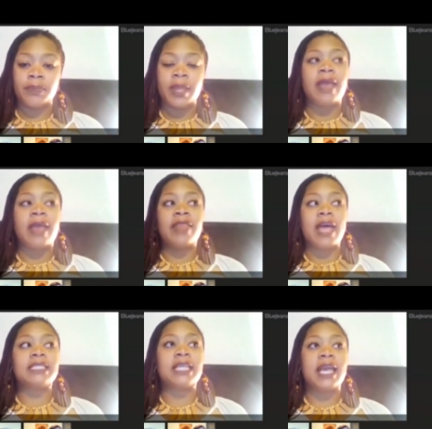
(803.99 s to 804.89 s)
Mm-hmm. And
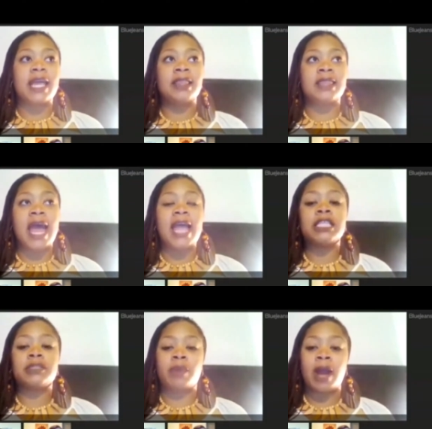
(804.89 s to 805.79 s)
that is
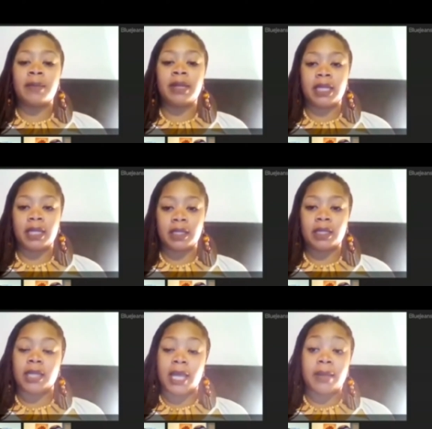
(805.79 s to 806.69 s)
prominent,
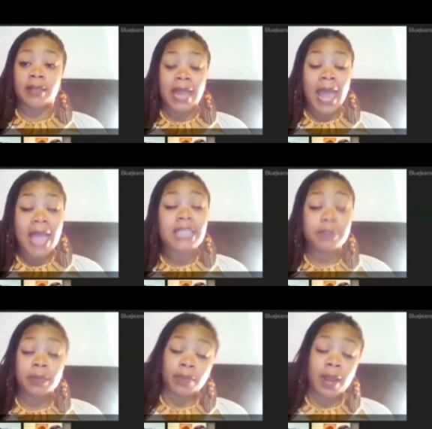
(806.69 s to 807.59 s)
that has been
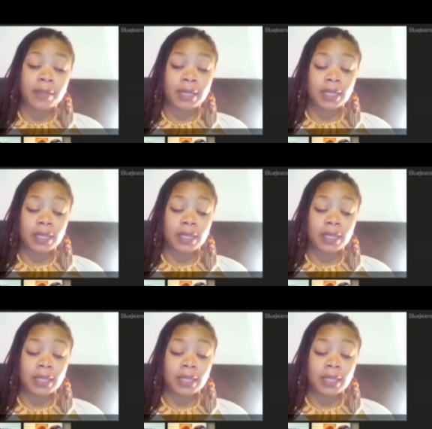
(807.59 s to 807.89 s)
prominent